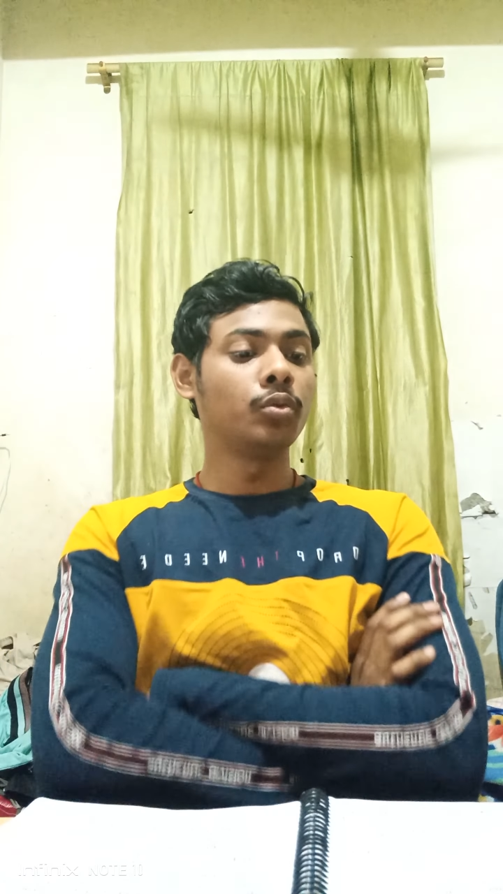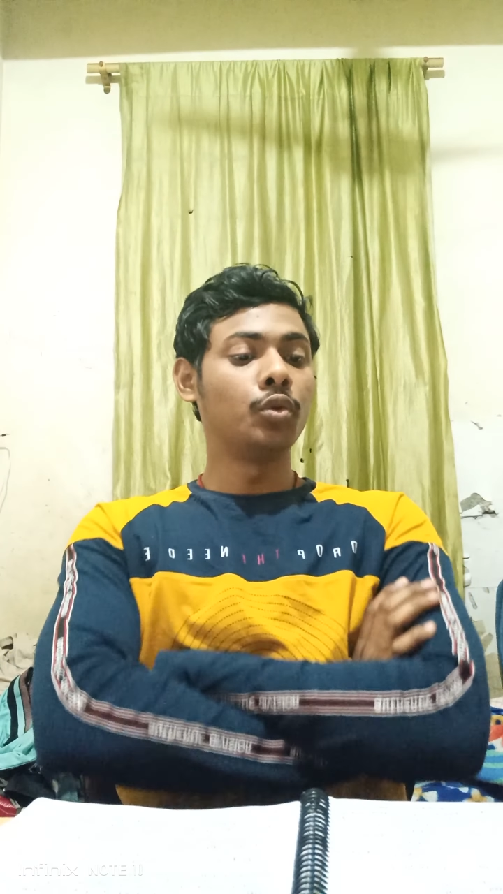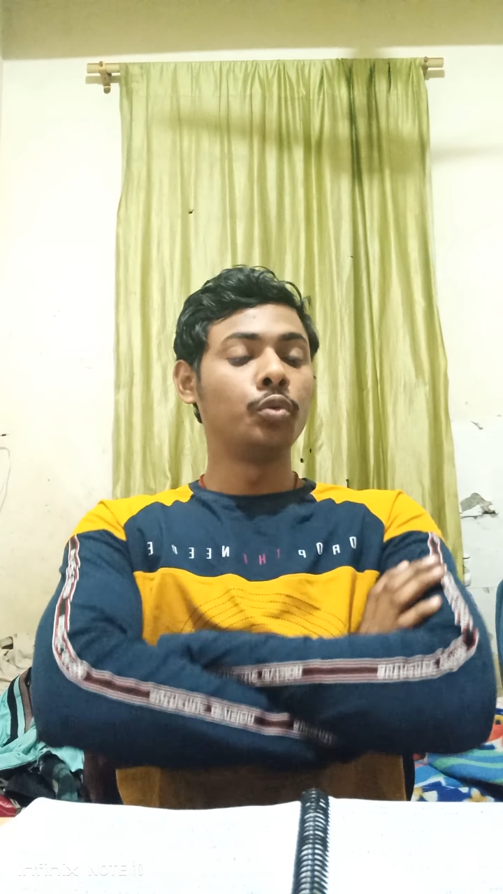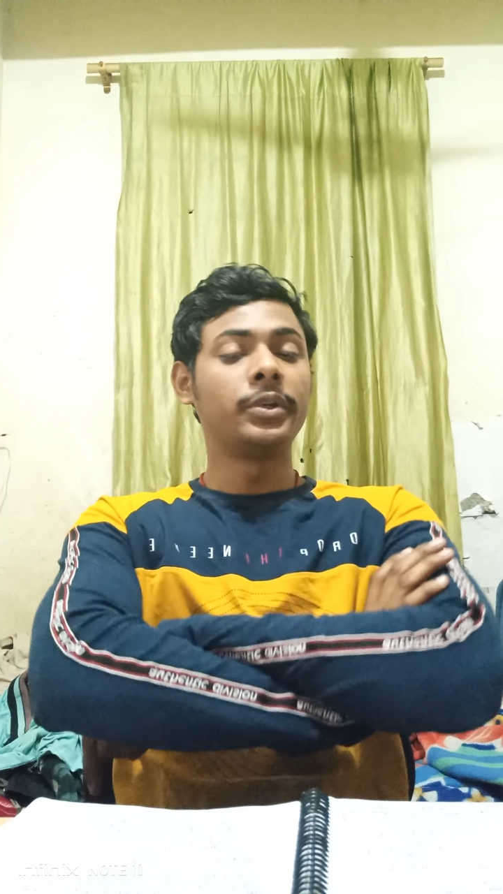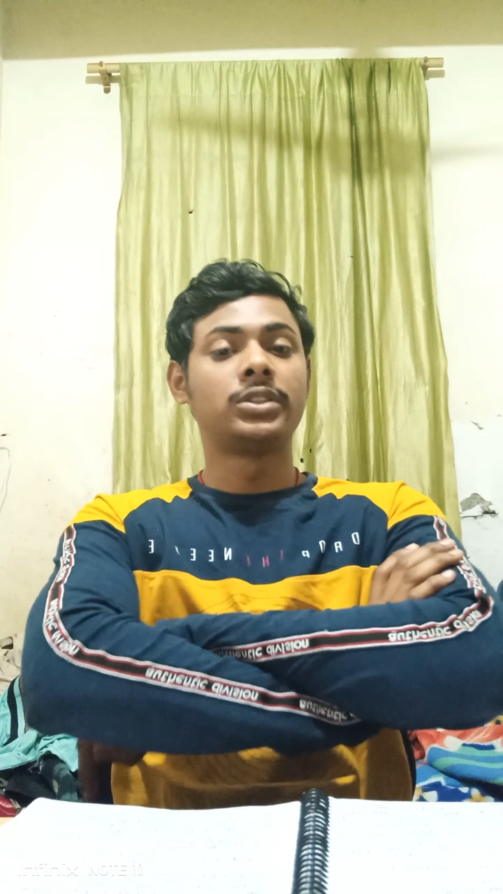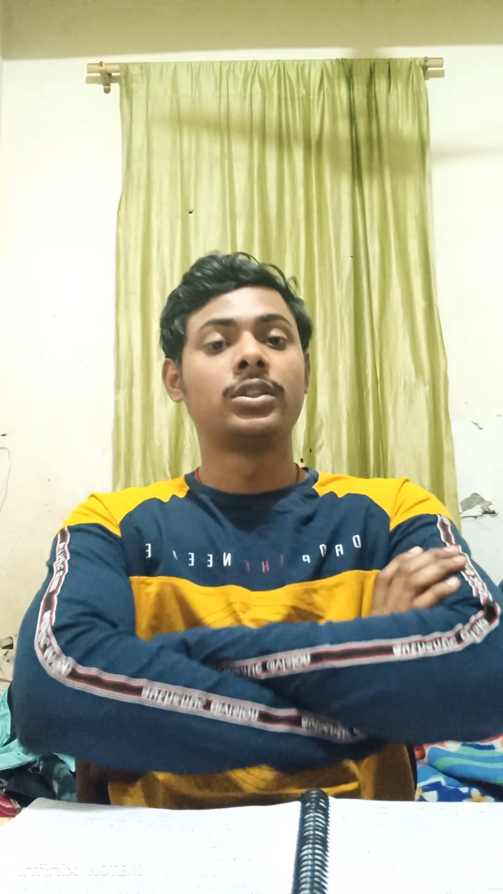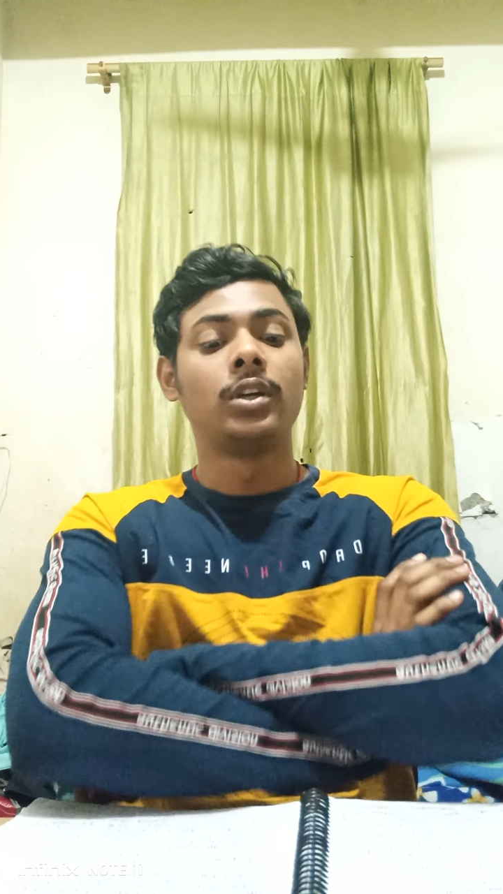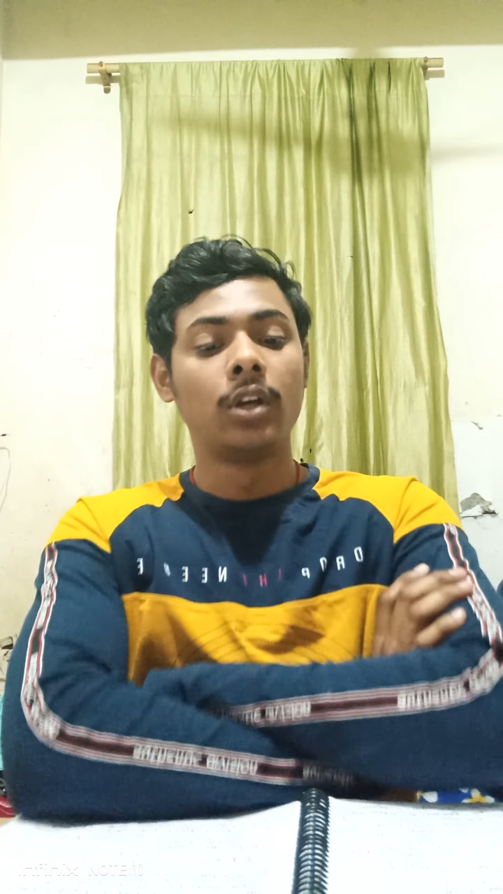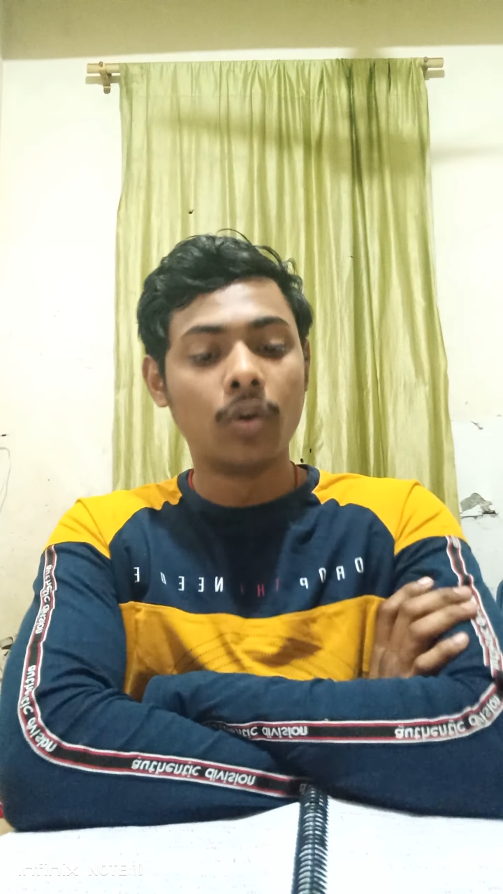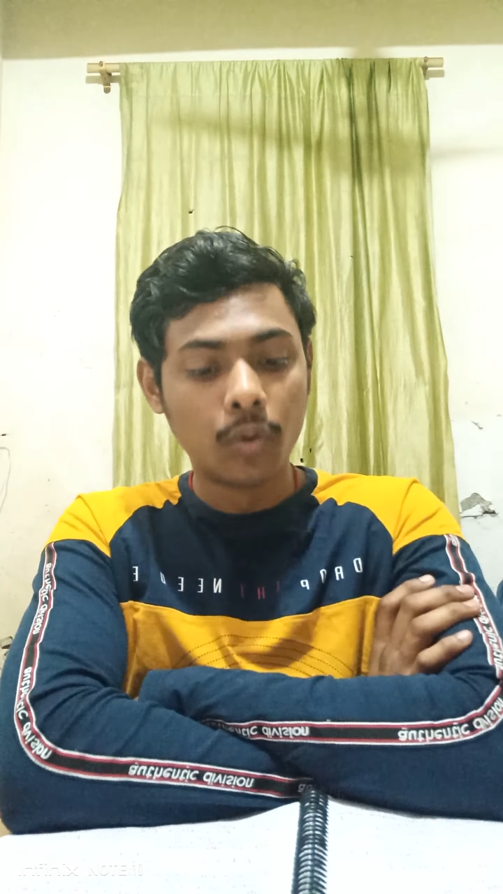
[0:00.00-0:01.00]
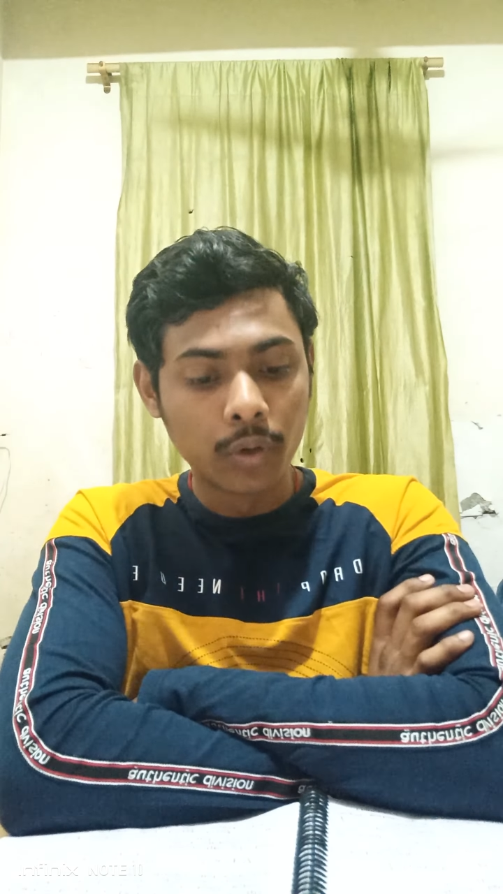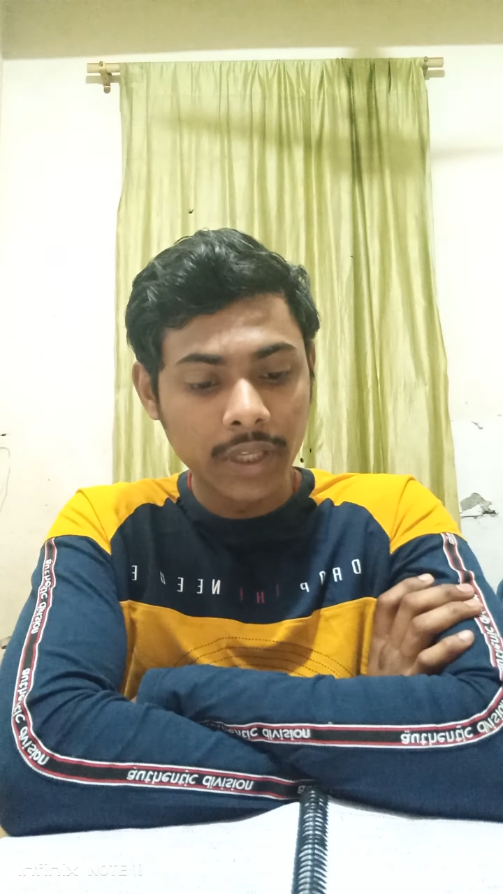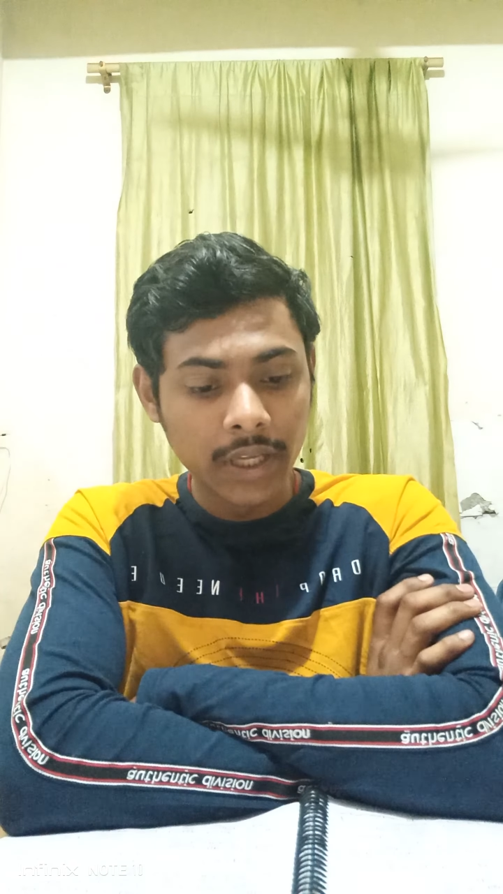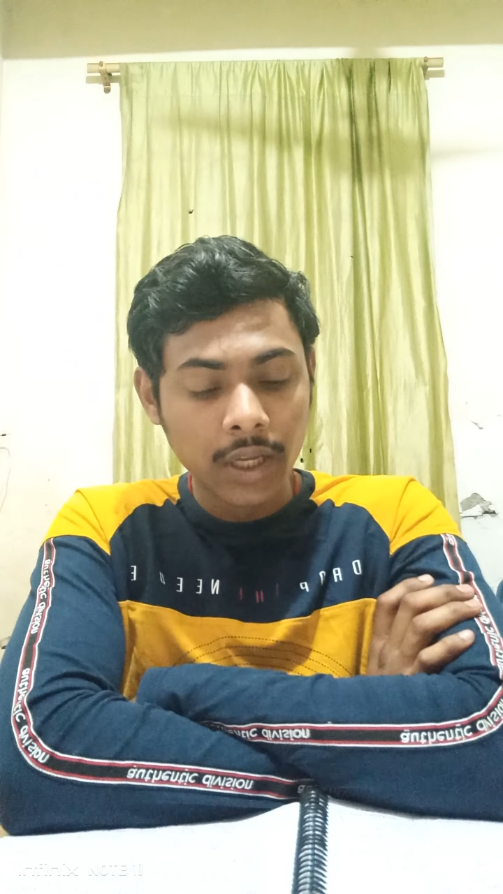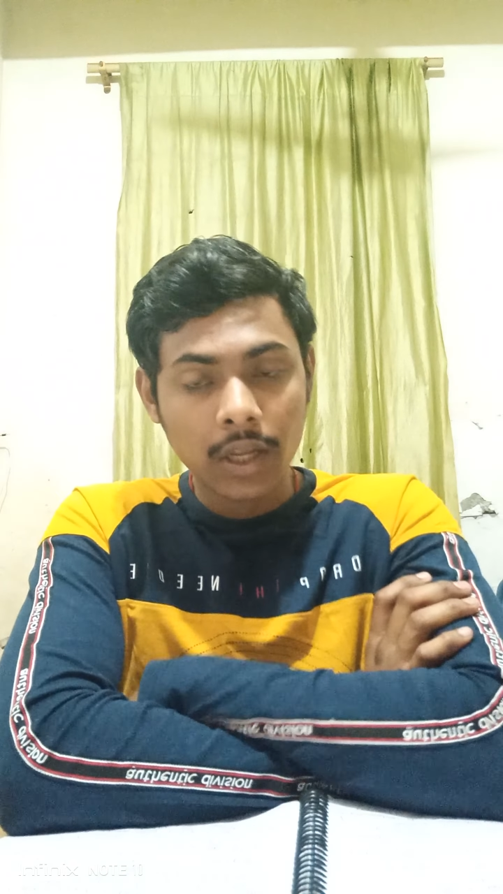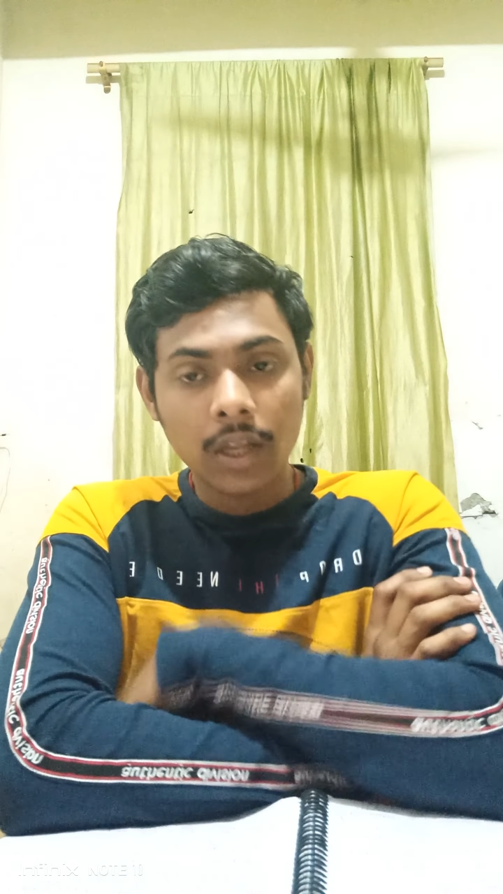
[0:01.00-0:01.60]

humus. Okay,